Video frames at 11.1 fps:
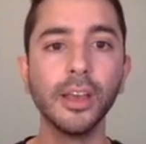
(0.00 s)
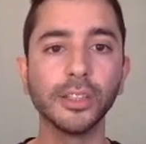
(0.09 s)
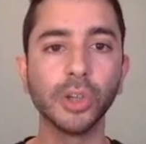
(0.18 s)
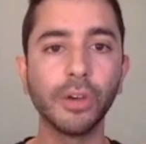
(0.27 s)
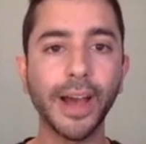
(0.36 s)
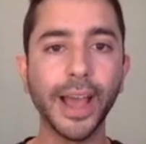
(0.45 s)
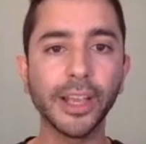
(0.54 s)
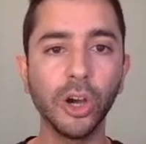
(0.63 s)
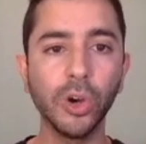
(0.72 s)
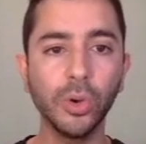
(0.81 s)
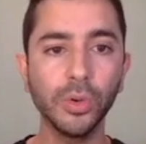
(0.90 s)
So if I
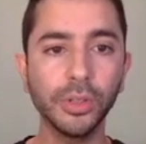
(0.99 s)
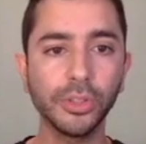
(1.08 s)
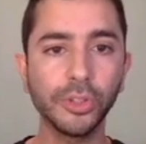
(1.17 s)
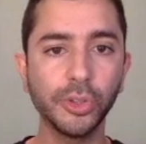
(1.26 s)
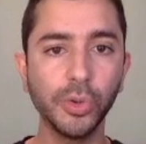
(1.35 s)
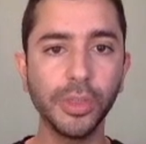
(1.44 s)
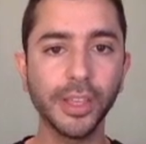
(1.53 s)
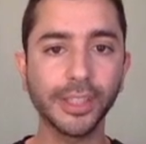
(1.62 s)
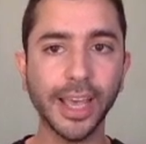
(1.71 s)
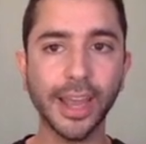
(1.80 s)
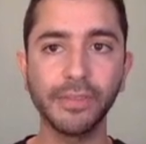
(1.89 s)
go to
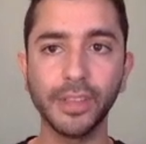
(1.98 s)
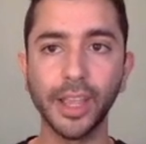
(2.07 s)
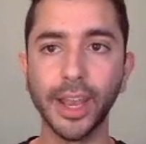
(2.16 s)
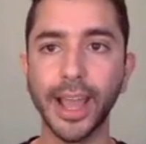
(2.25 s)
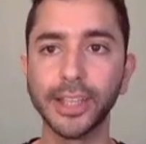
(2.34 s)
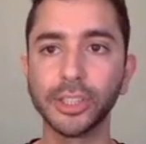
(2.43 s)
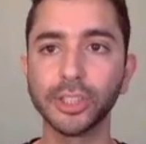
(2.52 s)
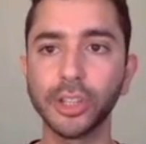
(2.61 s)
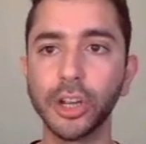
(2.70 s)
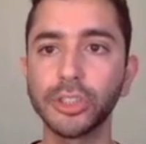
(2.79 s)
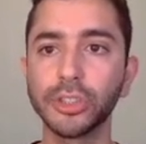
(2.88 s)
this NFT and I
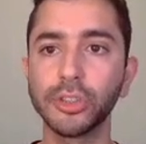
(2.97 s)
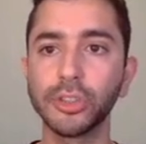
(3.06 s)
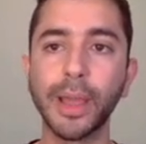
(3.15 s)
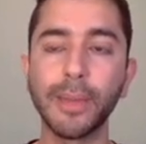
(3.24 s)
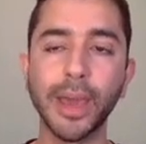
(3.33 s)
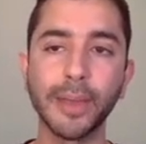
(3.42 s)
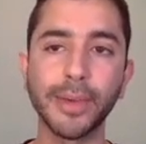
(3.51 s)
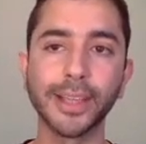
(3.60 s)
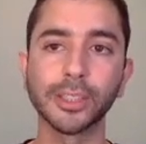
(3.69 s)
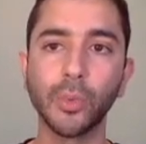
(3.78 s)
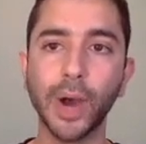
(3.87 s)
search through my
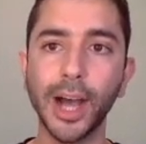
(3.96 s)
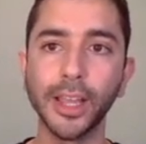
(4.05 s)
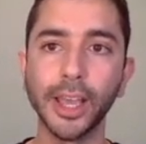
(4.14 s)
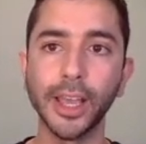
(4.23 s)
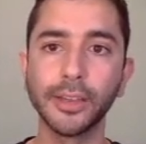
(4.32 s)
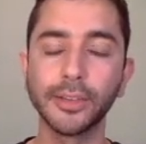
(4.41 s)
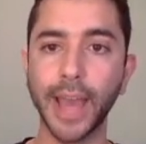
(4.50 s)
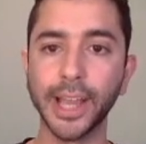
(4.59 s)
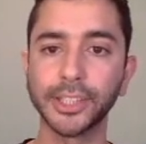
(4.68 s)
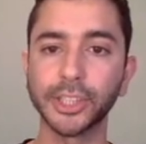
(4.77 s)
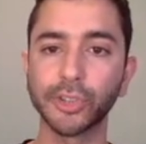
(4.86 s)
MetaMask wallet and
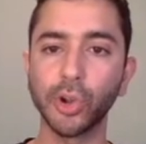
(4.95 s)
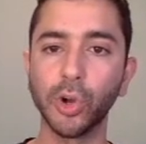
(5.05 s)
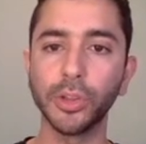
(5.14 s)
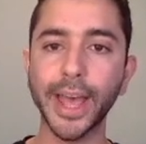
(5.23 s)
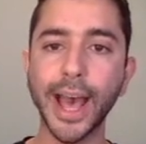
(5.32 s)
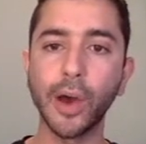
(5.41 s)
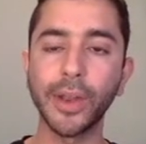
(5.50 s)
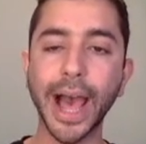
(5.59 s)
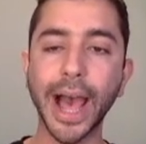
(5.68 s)
I scroll down,